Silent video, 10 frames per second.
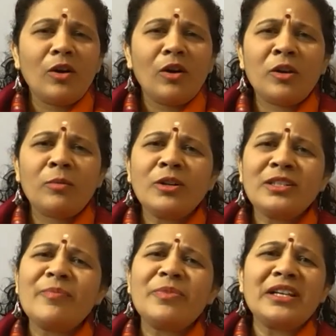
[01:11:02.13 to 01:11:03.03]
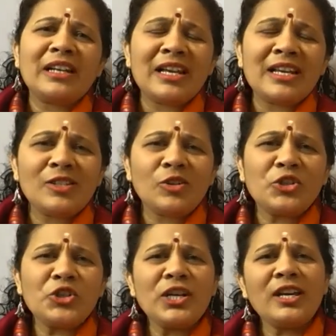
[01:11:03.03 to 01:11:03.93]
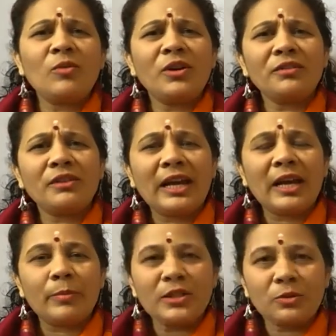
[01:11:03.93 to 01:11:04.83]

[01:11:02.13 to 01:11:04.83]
or about something nice or share whatever happened